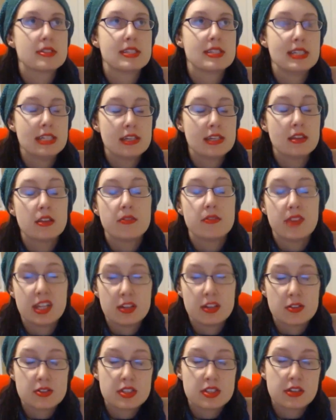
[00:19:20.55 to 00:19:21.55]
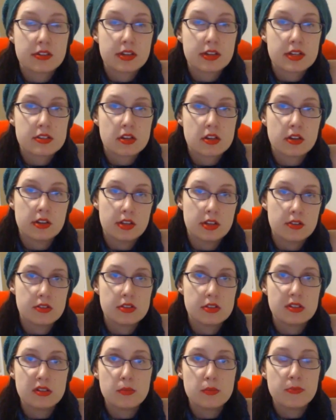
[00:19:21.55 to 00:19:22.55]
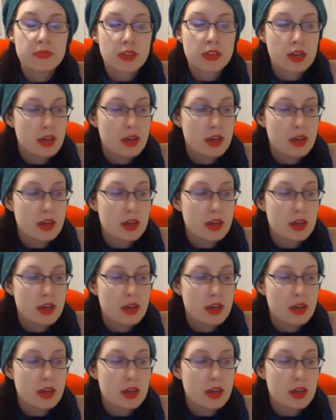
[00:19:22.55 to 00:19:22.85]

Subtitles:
seen the video series on YouTube,